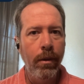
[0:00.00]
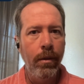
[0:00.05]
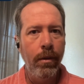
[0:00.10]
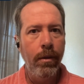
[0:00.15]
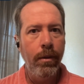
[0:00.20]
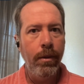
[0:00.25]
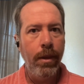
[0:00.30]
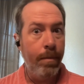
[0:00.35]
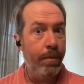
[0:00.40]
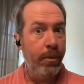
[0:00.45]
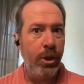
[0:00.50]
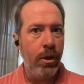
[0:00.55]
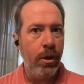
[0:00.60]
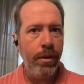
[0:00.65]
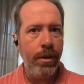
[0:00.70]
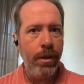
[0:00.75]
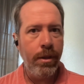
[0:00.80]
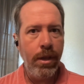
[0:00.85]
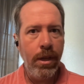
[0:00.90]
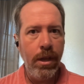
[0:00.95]
I'm sure
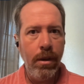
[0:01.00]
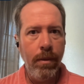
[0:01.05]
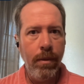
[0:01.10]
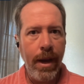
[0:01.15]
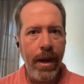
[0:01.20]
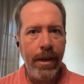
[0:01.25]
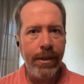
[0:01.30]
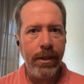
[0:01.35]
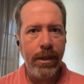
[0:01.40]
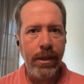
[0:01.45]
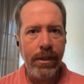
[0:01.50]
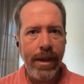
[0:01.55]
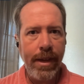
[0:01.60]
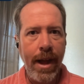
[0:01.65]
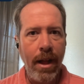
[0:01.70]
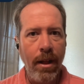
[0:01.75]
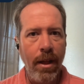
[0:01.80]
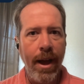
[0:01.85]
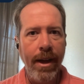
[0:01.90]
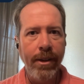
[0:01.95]
that the U.S. and its
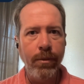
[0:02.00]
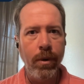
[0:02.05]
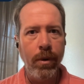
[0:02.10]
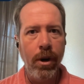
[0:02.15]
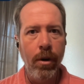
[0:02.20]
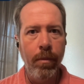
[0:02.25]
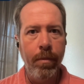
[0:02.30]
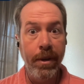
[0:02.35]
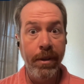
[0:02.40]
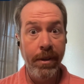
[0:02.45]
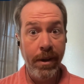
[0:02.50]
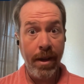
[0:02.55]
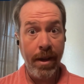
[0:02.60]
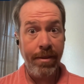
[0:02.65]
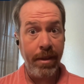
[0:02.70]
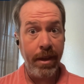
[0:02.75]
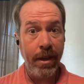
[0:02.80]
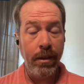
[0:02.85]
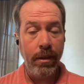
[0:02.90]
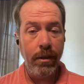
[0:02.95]
allies were hoping
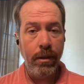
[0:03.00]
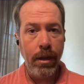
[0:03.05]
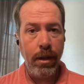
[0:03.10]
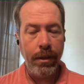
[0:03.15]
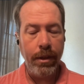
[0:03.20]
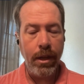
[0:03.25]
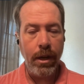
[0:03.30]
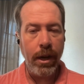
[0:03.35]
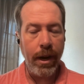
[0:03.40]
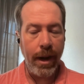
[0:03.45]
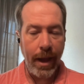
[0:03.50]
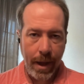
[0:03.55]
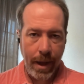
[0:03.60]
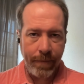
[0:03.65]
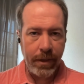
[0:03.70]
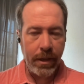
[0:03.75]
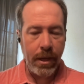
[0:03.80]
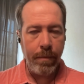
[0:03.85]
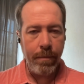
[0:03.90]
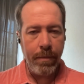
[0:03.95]
nothing, that they're going to have to
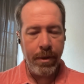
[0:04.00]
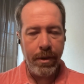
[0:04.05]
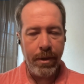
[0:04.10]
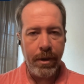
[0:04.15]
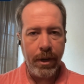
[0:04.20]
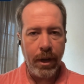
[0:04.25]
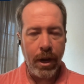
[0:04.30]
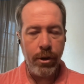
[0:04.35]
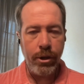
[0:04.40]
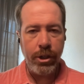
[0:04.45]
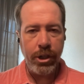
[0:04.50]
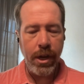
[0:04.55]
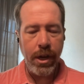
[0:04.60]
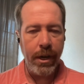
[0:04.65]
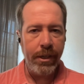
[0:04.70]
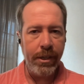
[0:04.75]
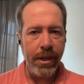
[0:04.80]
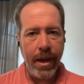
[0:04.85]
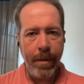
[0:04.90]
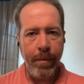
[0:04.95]
come to the negotiating
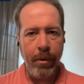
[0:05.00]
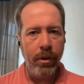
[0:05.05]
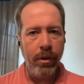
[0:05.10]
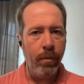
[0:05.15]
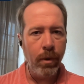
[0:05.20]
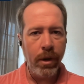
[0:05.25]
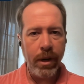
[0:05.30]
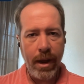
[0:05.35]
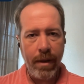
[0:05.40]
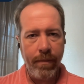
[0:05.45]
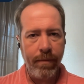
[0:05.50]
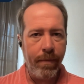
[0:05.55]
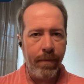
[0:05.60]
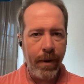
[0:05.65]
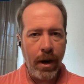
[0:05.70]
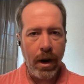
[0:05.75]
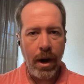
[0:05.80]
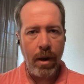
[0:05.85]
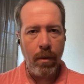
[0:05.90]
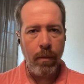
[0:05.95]
table and we're going to have to
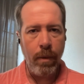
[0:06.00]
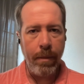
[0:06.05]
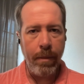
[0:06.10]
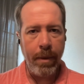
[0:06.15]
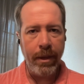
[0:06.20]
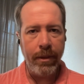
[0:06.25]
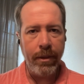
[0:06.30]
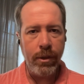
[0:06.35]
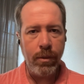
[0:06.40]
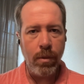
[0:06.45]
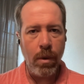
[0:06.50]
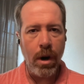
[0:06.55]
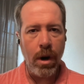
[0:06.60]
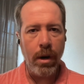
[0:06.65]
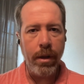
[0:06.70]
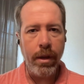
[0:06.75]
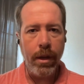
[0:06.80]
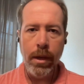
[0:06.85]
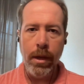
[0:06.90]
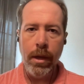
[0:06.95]
figure out a way to make this
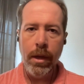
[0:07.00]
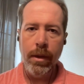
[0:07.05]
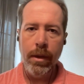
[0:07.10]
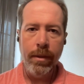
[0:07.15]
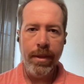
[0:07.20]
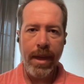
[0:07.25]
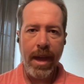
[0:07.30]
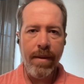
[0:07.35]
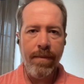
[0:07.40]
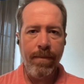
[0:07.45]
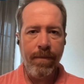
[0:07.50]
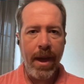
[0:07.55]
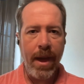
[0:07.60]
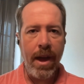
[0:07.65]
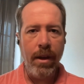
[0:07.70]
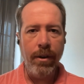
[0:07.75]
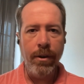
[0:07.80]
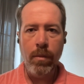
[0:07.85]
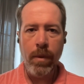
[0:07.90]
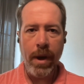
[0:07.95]
work. They
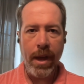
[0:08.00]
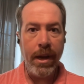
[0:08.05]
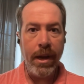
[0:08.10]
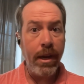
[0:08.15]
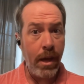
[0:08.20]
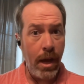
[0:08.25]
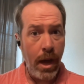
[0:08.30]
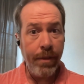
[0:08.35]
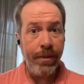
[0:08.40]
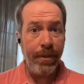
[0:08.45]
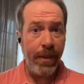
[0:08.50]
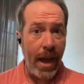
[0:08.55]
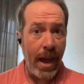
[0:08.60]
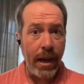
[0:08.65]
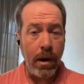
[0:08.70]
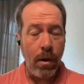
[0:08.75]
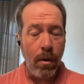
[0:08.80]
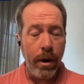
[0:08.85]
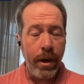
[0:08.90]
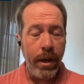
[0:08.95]
found a way to cut that
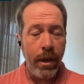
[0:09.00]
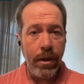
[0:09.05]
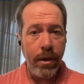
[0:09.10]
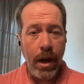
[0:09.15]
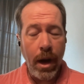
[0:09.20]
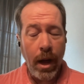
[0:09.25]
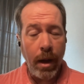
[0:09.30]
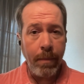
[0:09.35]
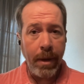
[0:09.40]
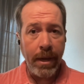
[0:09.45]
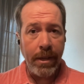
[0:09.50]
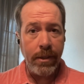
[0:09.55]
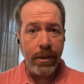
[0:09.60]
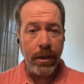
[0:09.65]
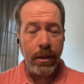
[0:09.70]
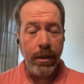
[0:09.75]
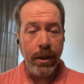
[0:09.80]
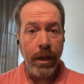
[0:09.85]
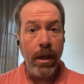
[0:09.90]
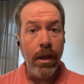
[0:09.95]
Gordian knot,
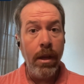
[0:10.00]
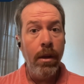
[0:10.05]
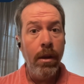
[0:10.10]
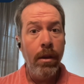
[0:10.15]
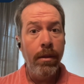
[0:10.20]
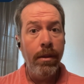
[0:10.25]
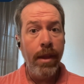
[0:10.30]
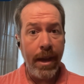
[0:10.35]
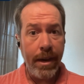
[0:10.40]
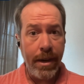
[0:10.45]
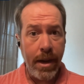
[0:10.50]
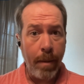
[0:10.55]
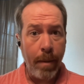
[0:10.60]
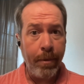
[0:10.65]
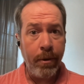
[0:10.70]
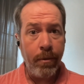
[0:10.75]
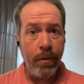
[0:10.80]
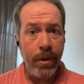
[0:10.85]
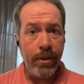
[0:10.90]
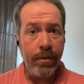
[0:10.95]
basically. They
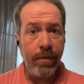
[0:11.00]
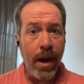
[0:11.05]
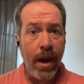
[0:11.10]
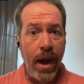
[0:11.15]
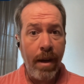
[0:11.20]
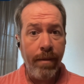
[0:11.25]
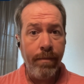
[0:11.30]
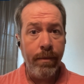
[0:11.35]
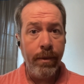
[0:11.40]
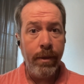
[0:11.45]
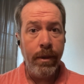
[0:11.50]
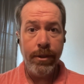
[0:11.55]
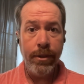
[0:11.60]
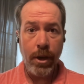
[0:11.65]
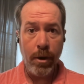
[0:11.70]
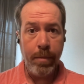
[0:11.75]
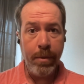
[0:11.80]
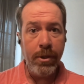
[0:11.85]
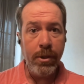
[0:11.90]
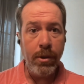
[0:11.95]
adopted RISC-V. It's
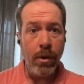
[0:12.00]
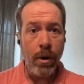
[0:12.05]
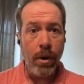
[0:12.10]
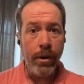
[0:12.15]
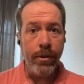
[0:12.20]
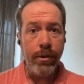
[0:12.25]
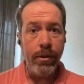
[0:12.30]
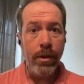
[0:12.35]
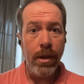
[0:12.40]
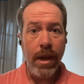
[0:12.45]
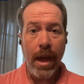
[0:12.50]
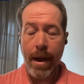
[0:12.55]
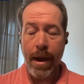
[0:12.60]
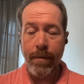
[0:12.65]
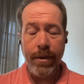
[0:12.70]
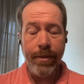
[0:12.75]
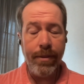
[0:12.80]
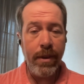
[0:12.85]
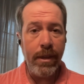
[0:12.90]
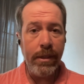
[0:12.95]
open source.
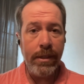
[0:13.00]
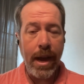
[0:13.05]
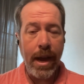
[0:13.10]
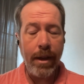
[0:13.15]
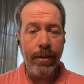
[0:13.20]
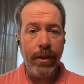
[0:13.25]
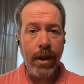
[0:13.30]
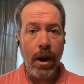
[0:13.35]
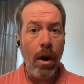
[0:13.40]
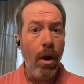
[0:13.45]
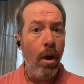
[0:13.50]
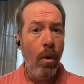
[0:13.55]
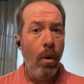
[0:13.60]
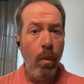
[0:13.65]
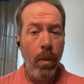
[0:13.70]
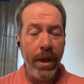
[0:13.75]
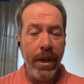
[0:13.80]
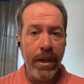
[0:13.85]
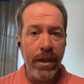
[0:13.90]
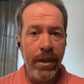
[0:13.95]
Everything's out there.
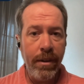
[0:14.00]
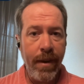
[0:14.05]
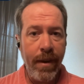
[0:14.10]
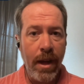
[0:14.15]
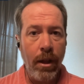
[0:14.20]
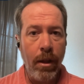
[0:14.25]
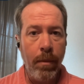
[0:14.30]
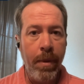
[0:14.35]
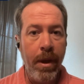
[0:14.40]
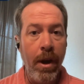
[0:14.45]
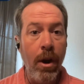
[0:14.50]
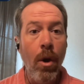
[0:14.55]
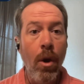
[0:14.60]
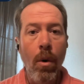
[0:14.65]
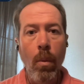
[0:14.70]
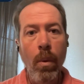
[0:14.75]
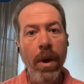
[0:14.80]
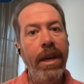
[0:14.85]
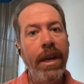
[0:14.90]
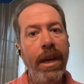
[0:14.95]
We can develop it.
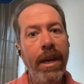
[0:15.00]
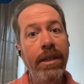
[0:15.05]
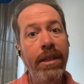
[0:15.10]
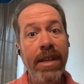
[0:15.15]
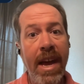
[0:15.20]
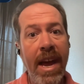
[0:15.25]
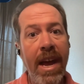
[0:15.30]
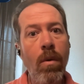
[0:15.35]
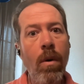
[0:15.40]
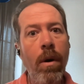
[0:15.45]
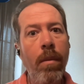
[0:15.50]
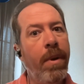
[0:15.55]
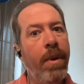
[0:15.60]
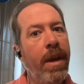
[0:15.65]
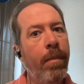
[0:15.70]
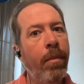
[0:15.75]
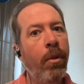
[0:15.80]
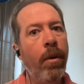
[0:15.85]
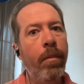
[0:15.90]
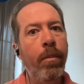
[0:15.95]
We can take what
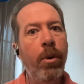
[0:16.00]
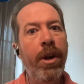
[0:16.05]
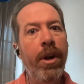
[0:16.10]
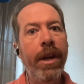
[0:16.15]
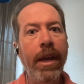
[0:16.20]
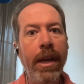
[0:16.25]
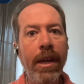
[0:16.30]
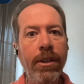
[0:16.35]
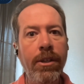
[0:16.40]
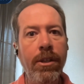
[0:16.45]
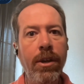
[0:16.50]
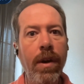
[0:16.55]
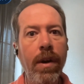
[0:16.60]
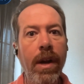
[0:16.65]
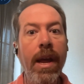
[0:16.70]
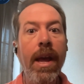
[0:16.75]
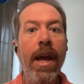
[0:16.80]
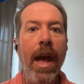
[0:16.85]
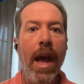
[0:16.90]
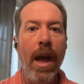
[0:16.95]
people are putting into
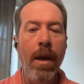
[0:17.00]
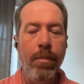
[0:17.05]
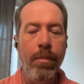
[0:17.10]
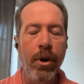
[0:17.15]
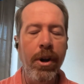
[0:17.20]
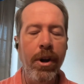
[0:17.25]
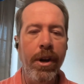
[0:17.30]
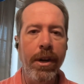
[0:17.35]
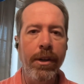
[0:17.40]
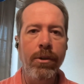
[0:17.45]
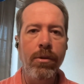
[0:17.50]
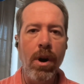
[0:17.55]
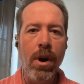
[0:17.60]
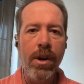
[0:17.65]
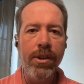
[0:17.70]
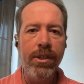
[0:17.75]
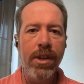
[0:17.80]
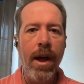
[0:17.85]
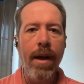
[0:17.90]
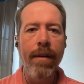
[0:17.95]
it and put it into
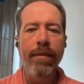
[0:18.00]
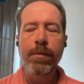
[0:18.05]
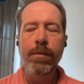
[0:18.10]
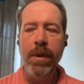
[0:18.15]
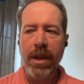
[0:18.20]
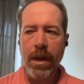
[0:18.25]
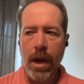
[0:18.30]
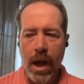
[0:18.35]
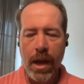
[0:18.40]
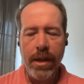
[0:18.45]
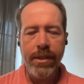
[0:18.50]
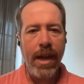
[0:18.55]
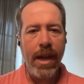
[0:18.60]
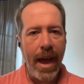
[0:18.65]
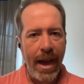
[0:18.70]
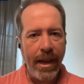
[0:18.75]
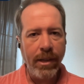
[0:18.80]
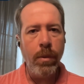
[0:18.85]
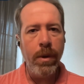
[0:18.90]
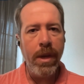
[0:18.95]
ourselves because,
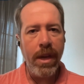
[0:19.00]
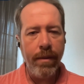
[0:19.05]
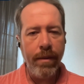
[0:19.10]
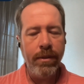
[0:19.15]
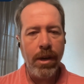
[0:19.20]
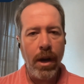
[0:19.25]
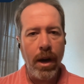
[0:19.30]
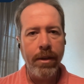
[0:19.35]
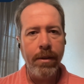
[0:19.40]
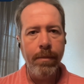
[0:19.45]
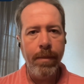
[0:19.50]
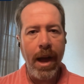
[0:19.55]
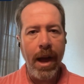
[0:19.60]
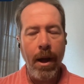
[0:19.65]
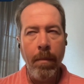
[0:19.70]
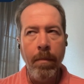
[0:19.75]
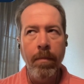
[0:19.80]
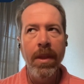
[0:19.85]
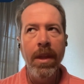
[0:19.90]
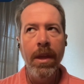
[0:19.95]
as we have talked
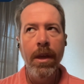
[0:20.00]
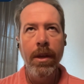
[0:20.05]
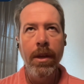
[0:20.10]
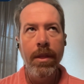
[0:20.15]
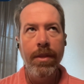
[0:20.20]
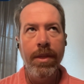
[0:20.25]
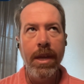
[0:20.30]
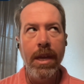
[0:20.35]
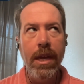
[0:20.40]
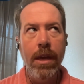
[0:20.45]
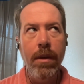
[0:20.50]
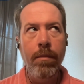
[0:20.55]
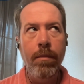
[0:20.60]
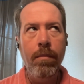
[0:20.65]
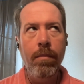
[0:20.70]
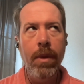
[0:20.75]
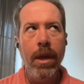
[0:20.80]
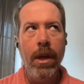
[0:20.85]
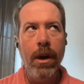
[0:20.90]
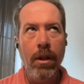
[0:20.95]
about, the
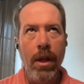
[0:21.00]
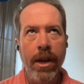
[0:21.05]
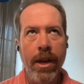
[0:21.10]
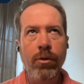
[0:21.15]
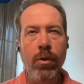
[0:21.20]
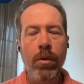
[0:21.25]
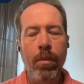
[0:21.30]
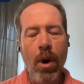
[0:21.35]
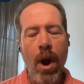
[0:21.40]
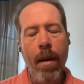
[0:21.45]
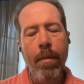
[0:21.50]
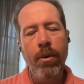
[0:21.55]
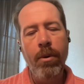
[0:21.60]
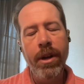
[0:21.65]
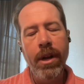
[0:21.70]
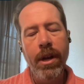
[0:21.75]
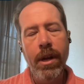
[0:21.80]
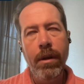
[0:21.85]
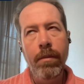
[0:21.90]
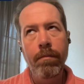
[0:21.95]
intellectual
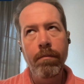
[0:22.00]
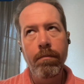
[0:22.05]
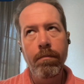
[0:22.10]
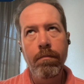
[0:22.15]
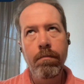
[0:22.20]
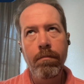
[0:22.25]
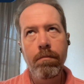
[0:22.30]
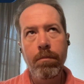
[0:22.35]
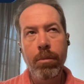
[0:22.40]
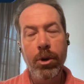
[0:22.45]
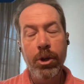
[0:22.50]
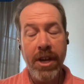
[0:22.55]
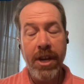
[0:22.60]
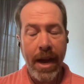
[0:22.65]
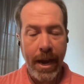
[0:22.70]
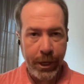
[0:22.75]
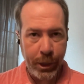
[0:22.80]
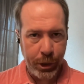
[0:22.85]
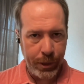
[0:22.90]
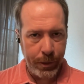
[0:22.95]
property
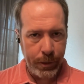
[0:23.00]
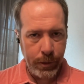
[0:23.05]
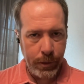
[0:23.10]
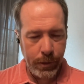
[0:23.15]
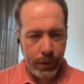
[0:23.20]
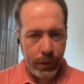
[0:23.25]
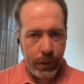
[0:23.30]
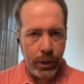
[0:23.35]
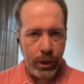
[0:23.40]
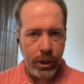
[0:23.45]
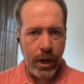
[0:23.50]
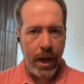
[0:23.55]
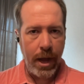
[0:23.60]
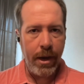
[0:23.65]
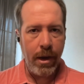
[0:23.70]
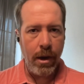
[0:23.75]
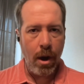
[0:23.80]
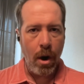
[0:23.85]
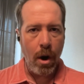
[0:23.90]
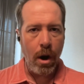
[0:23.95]
protections in
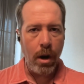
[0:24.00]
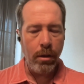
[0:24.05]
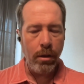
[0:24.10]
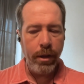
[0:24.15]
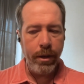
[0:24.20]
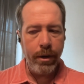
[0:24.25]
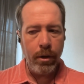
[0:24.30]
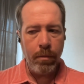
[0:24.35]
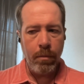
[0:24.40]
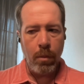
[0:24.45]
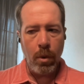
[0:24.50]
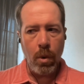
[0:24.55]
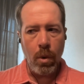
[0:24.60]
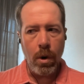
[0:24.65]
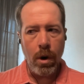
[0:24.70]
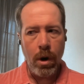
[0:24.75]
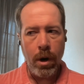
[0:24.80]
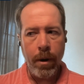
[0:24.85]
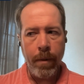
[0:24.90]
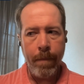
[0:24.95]
China are a little more